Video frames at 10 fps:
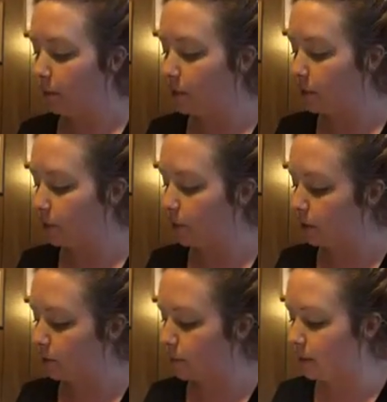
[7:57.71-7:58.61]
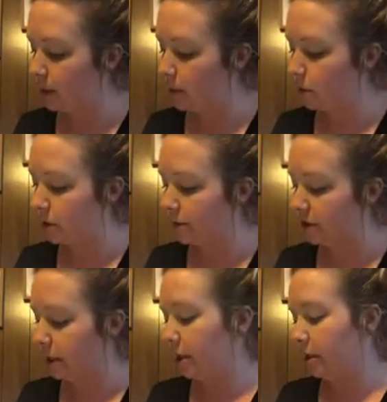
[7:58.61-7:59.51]
Mr. Peel's museum was in
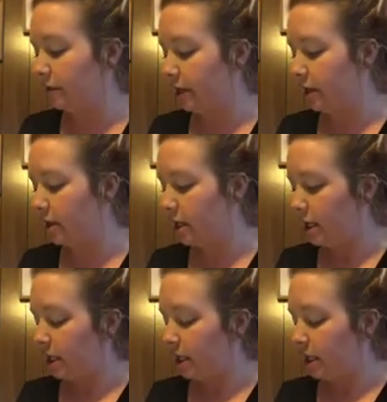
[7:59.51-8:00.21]
Philadelphia.